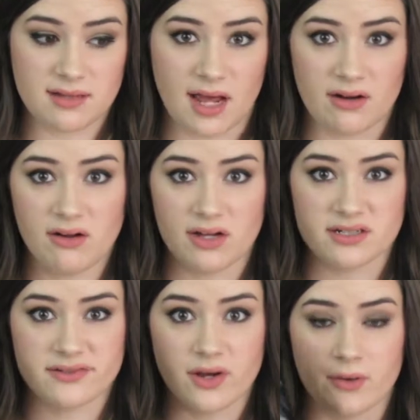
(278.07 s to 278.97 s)
I don't know, I
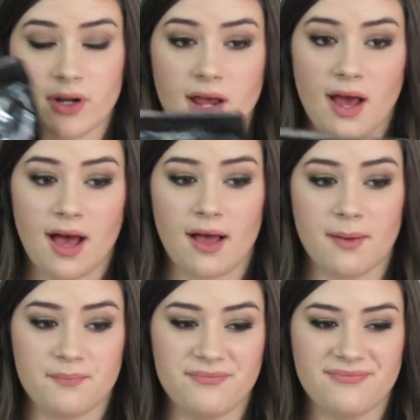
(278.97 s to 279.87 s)
just don't.
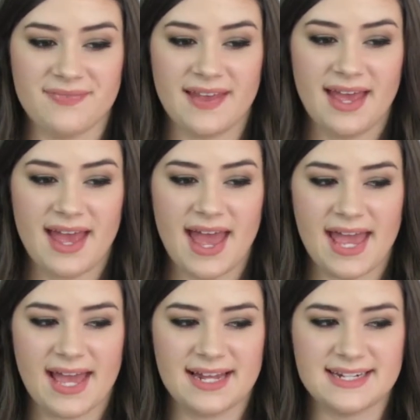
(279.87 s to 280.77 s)

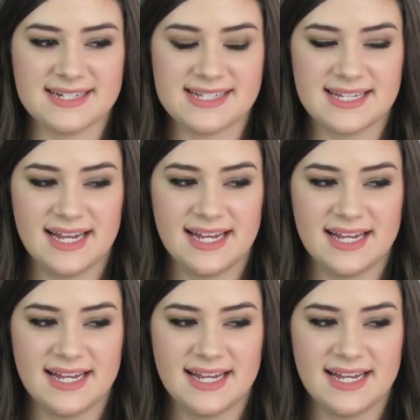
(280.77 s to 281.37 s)
And